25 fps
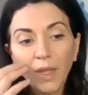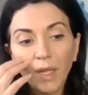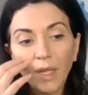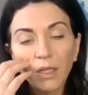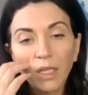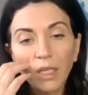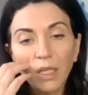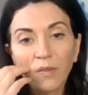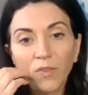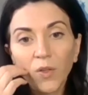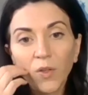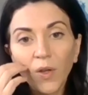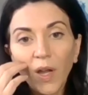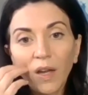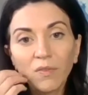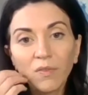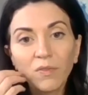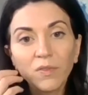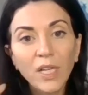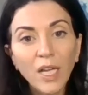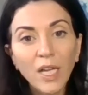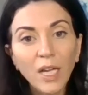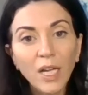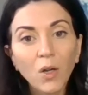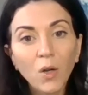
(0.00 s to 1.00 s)
if you have
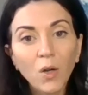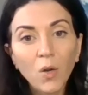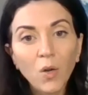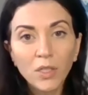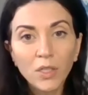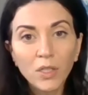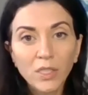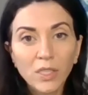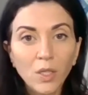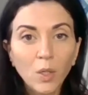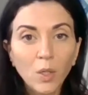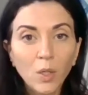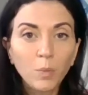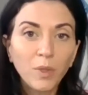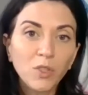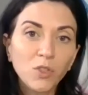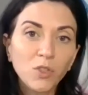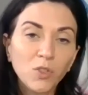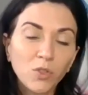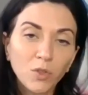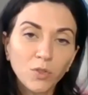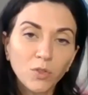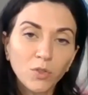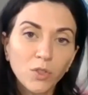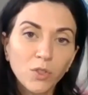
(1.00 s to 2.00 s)
narrow or sloping
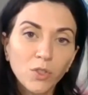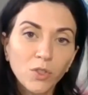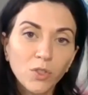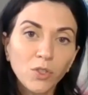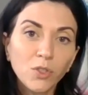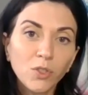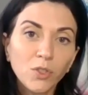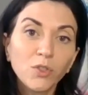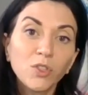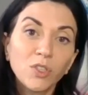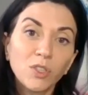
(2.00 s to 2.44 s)
shoulders,